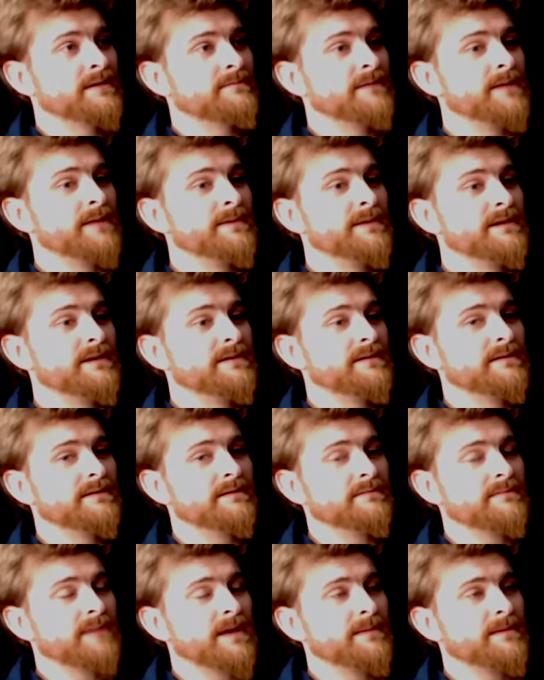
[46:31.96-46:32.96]
maybe
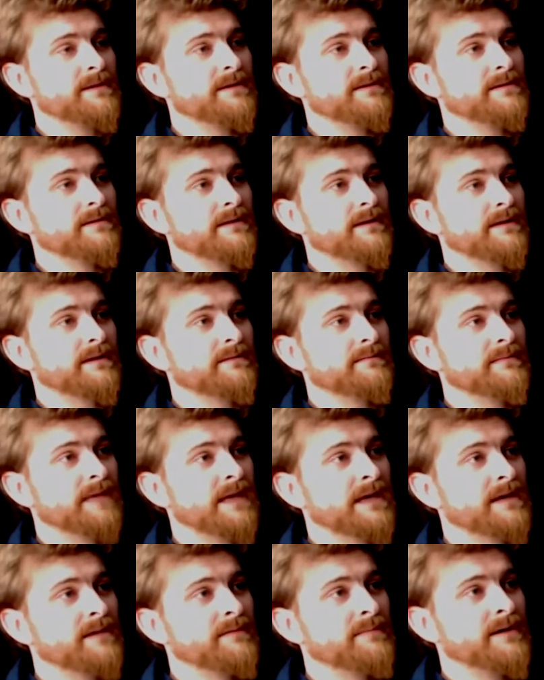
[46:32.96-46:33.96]
like
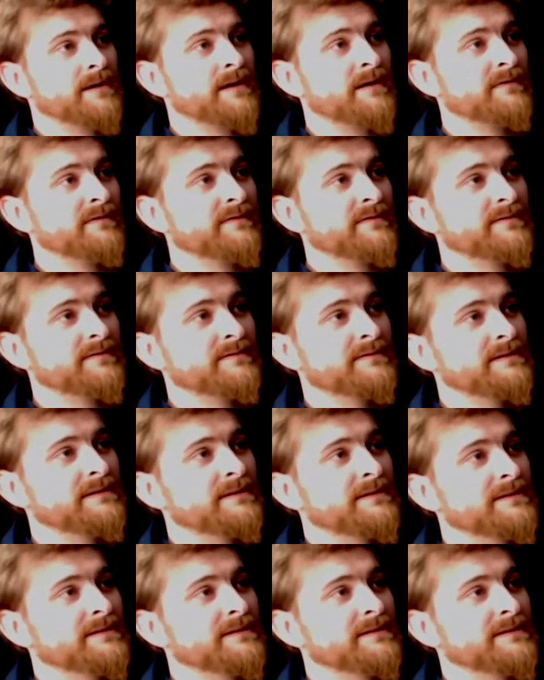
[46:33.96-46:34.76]
mega buff.